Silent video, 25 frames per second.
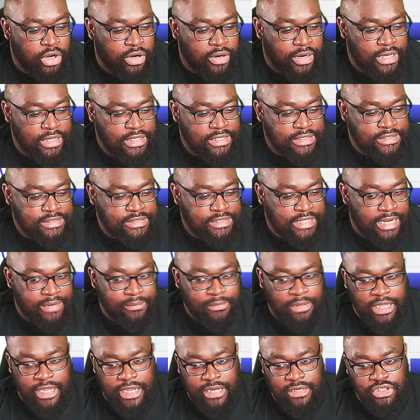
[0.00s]
in this
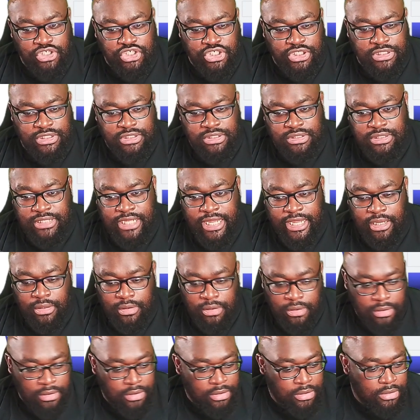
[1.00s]
timeline, just like
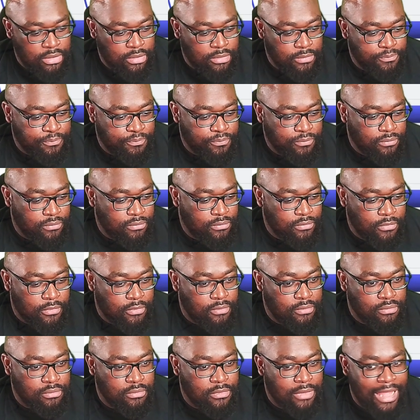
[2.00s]

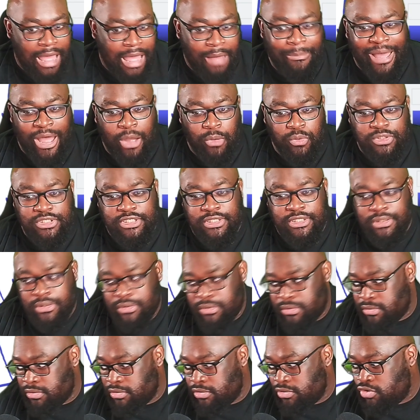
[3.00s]
about
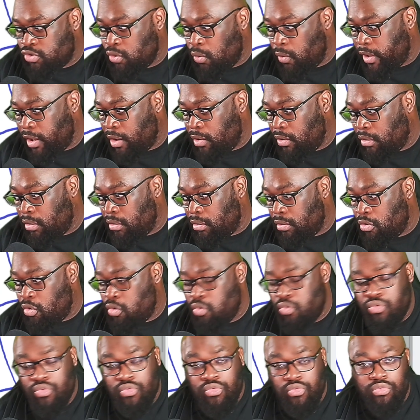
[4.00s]
doing
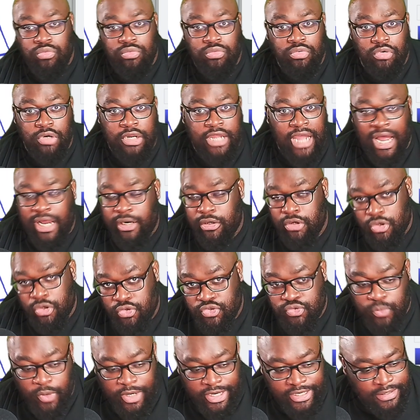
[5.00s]
who God
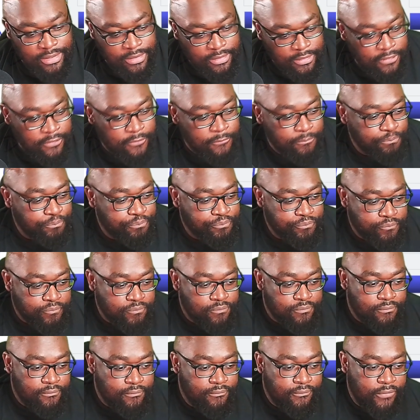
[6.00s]
knows what.
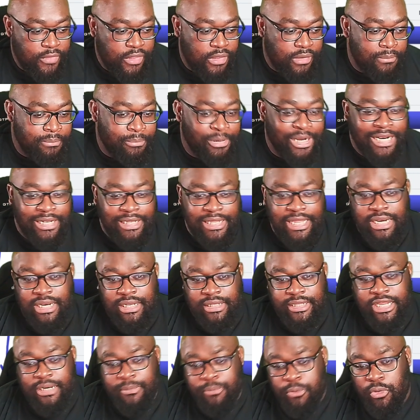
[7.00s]
But at the end of
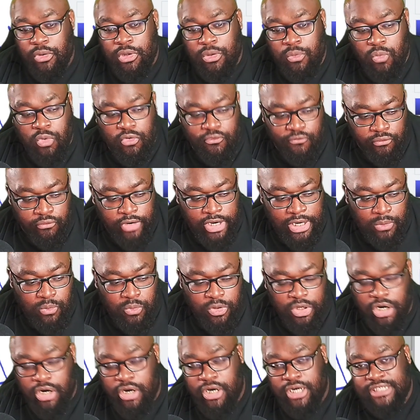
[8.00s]
Deadpool and Wolverine,
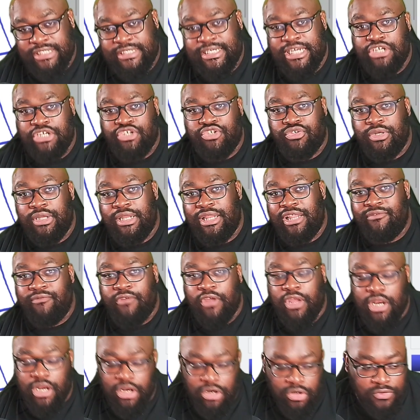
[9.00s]
we are essentially
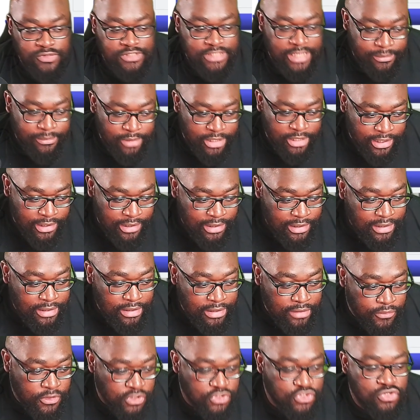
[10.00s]
living in a new timeline.
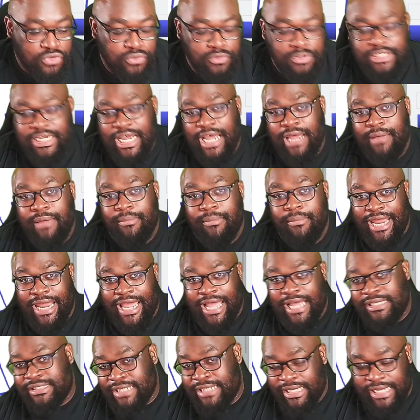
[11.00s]
This new timeline
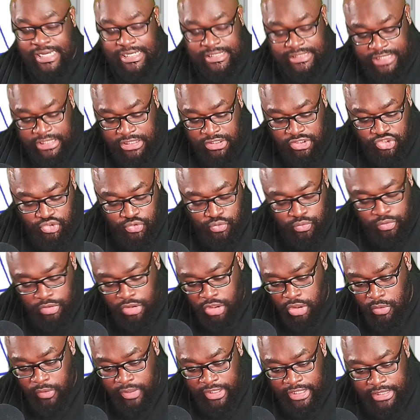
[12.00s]
has, like I said, two
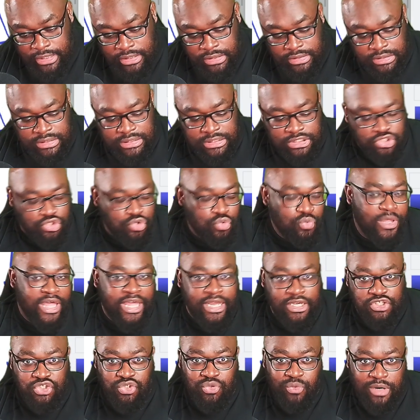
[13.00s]
Logans, two
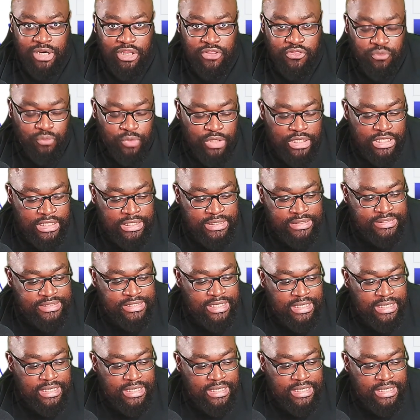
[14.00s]
X-23s,